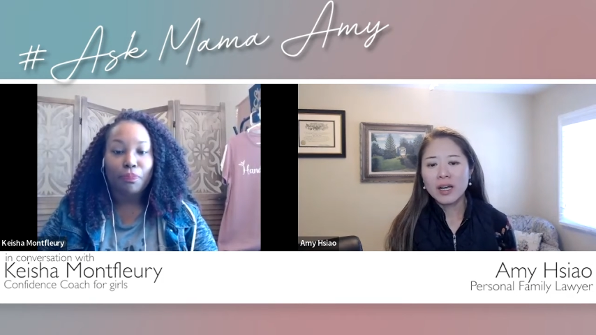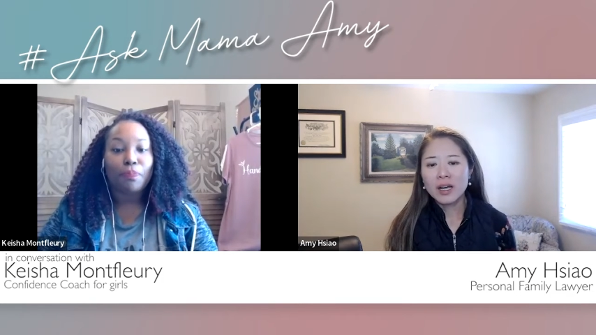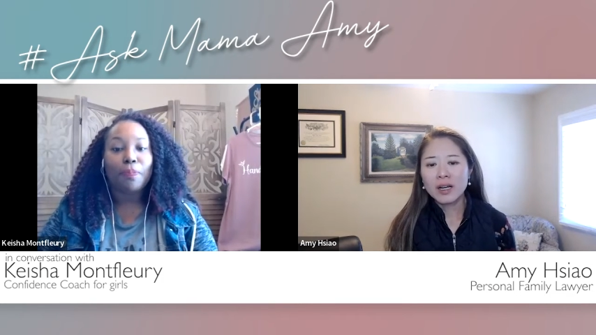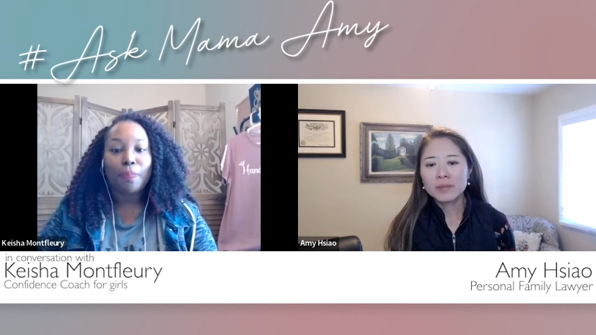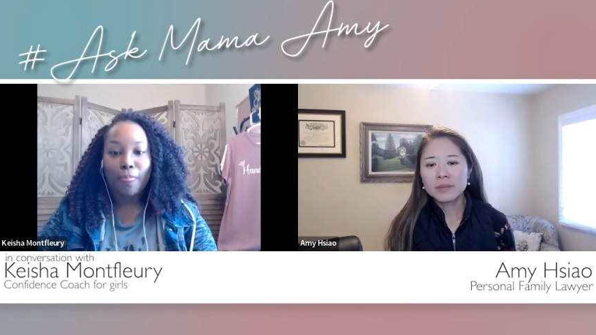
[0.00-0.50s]

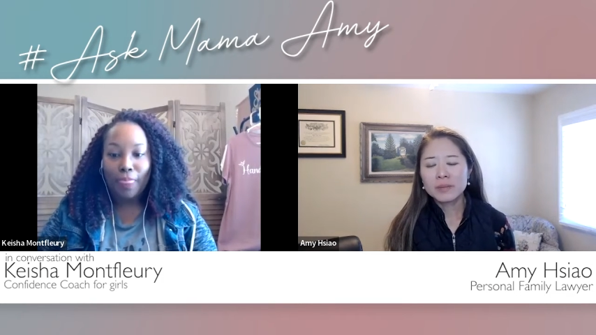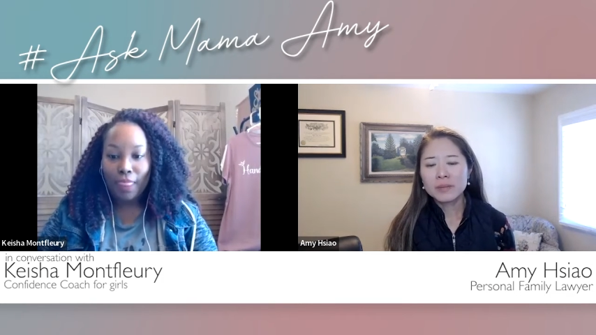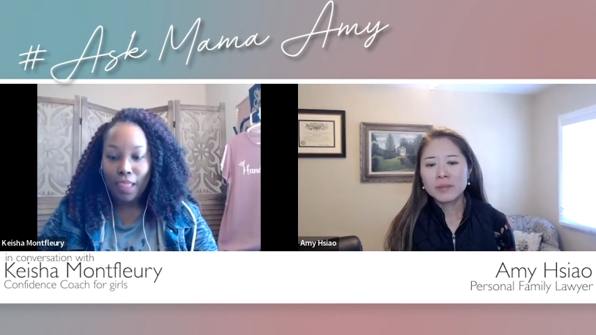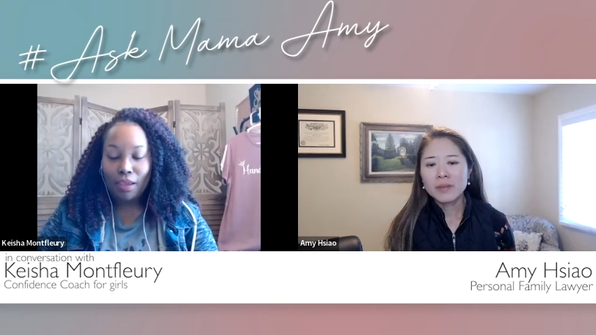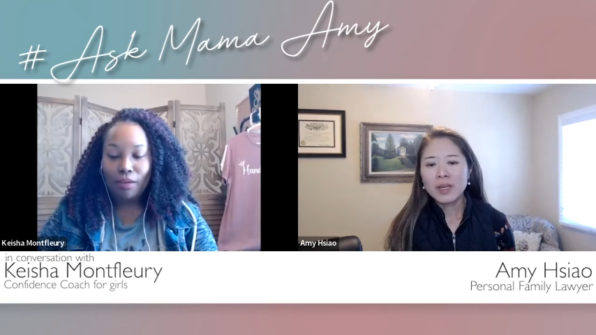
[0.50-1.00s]

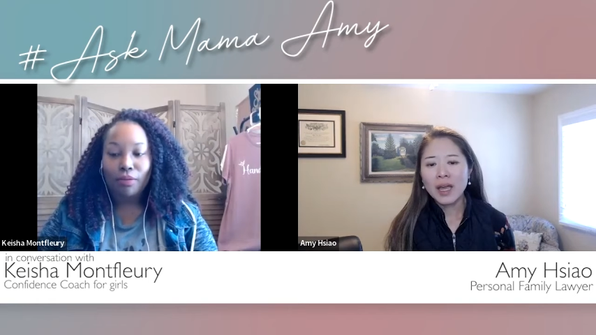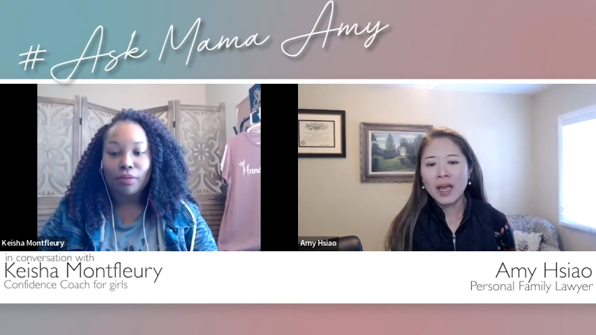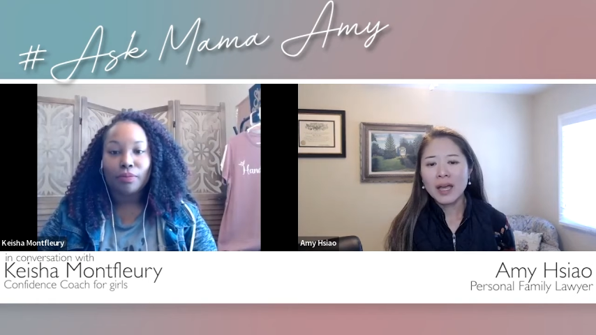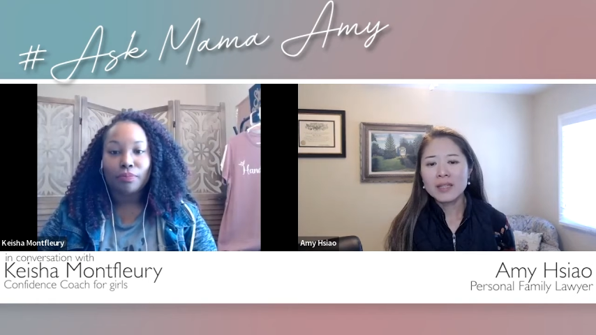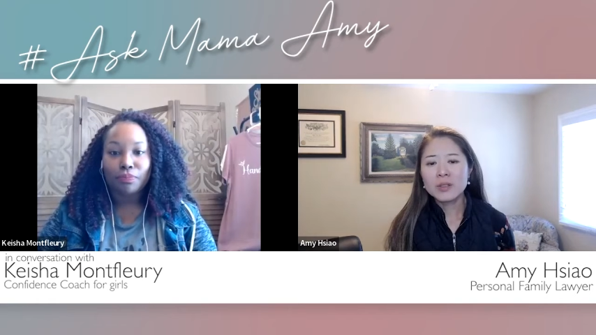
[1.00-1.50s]

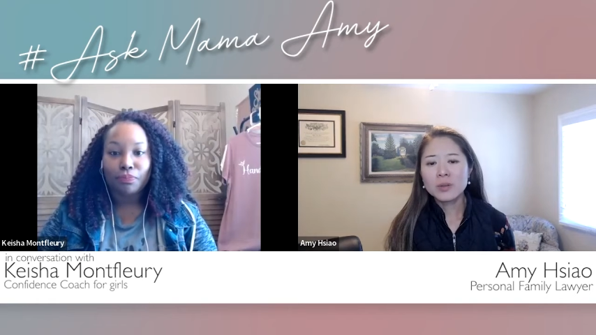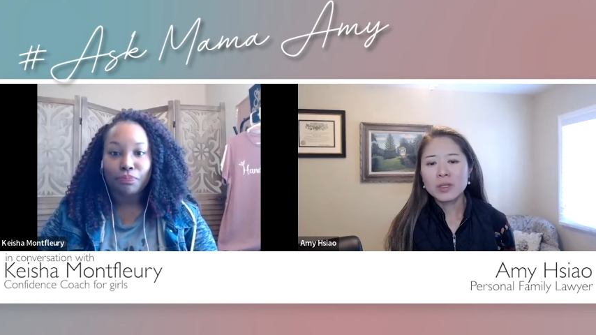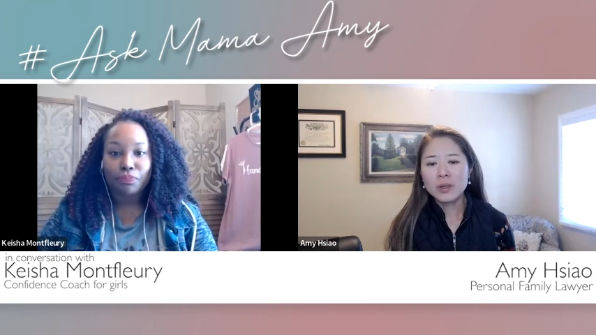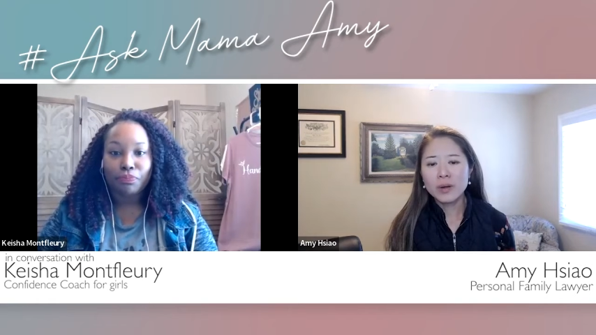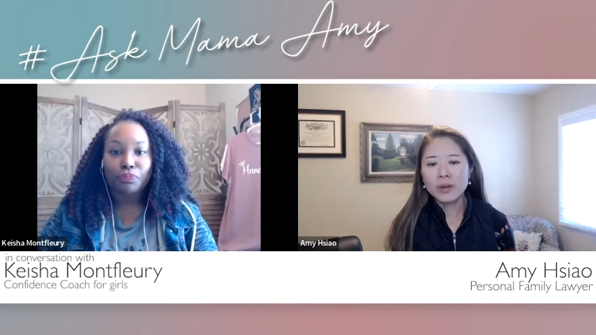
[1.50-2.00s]
Speaker 1: as you
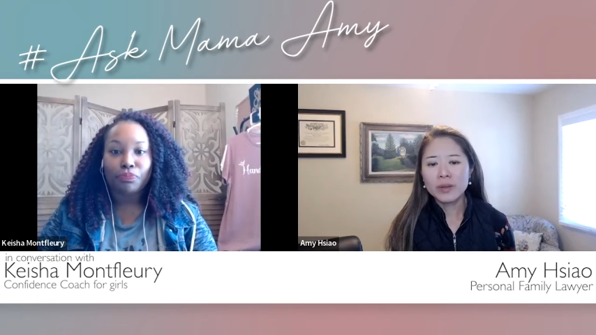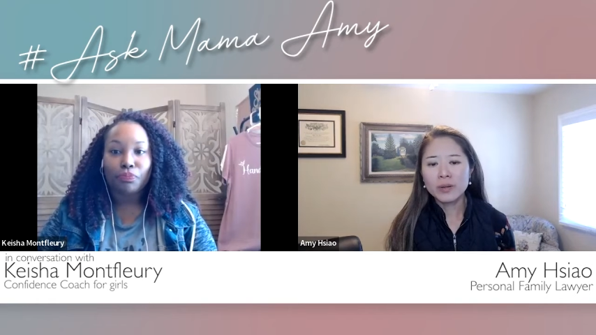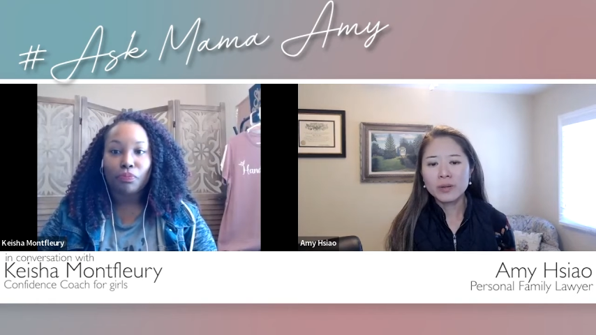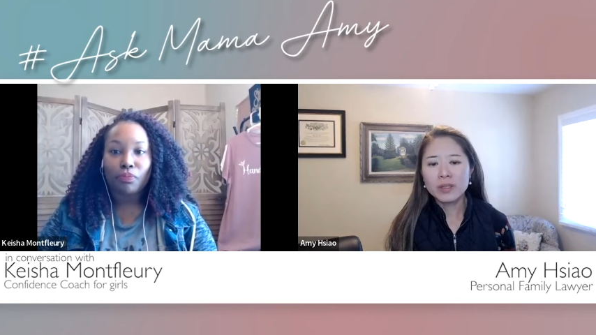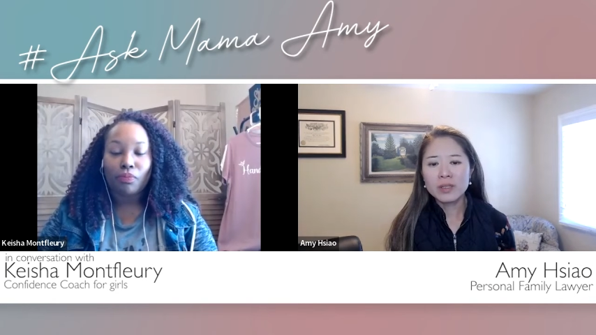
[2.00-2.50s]
were going
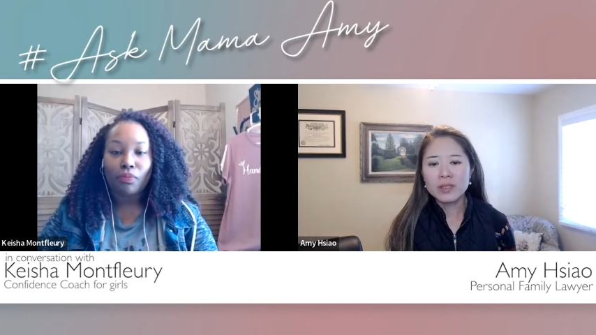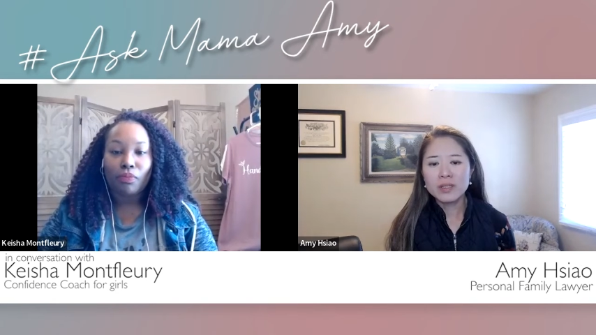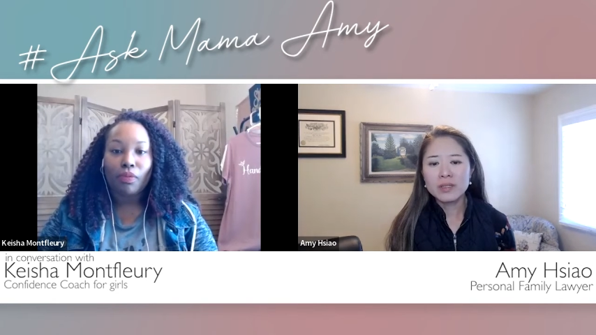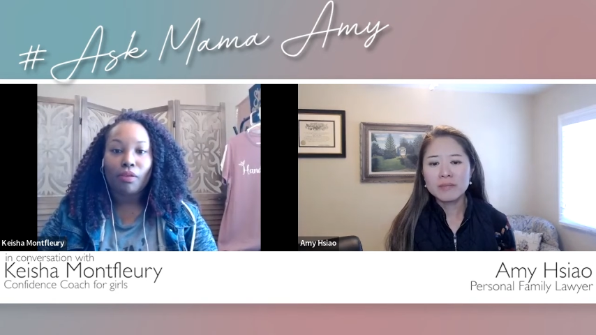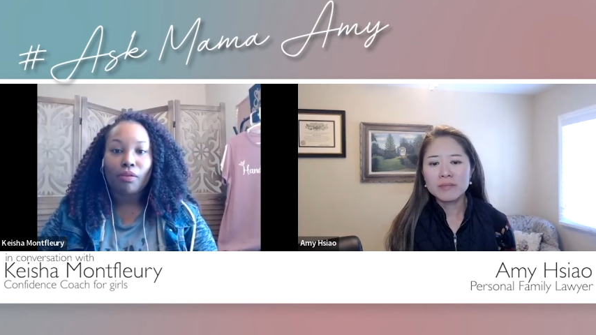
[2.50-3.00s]
through
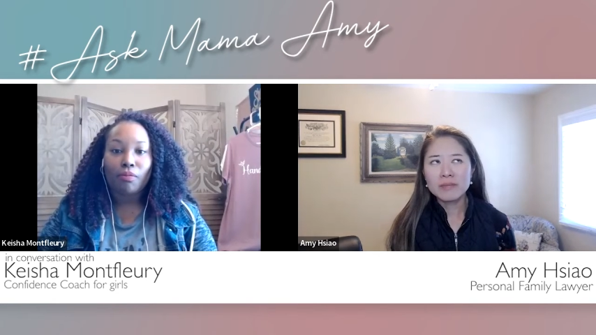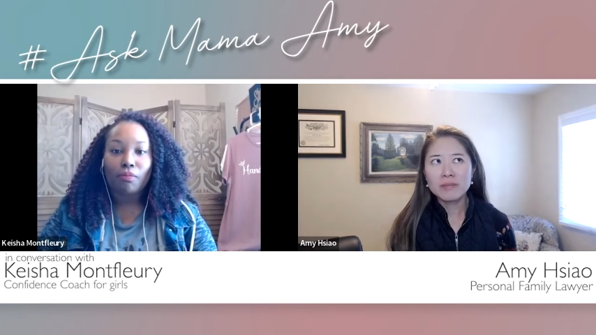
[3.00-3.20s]
this